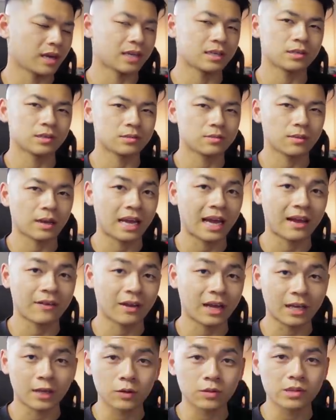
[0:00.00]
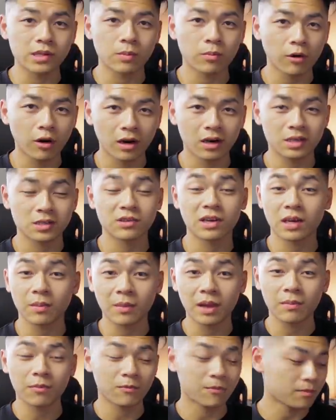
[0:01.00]
I just, I, had, I use their products so I can
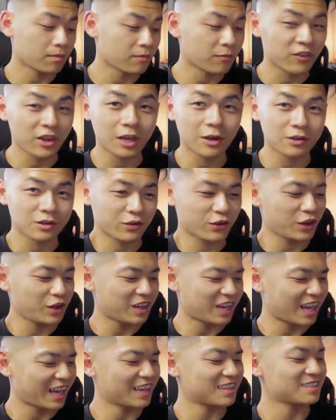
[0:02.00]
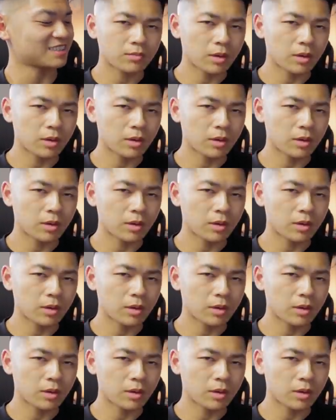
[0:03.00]
make videos for you guys.